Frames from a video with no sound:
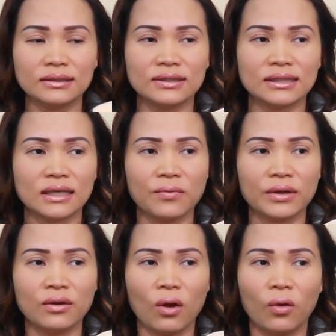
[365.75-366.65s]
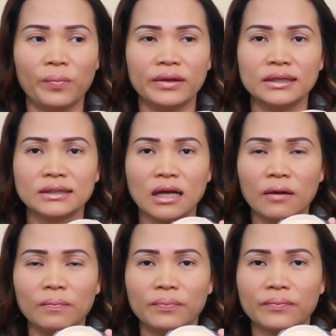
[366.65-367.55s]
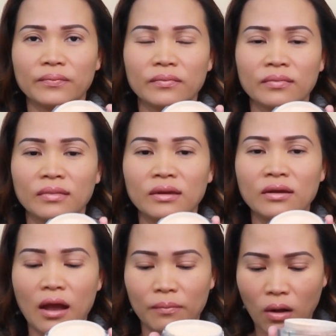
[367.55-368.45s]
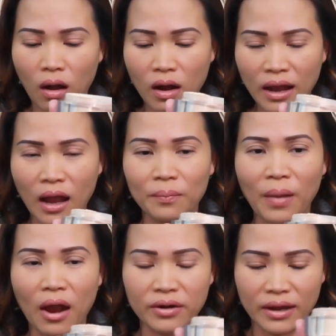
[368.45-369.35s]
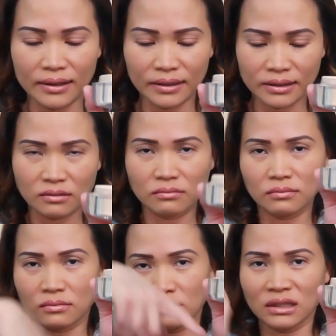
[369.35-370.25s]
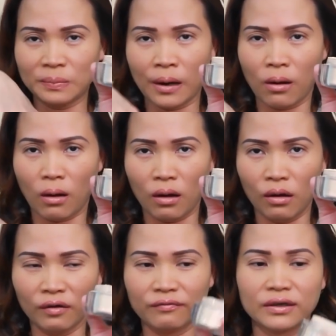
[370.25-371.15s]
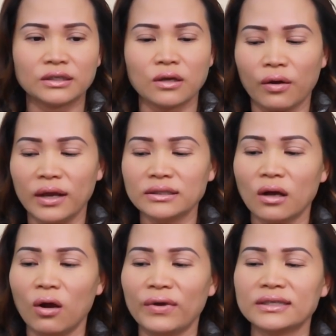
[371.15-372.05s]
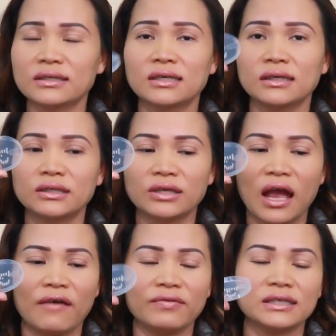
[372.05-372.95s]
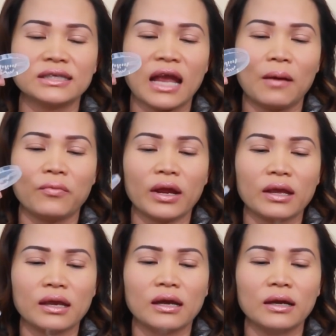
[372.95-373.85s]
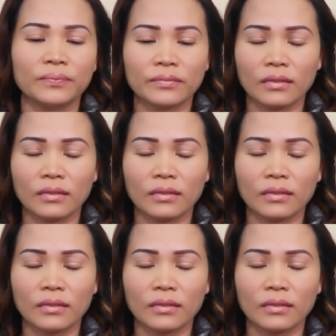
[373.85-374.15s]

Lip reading: You see, when you open this up, you have all kind of powder and it's spill all over, so it's always good to have this cap right here.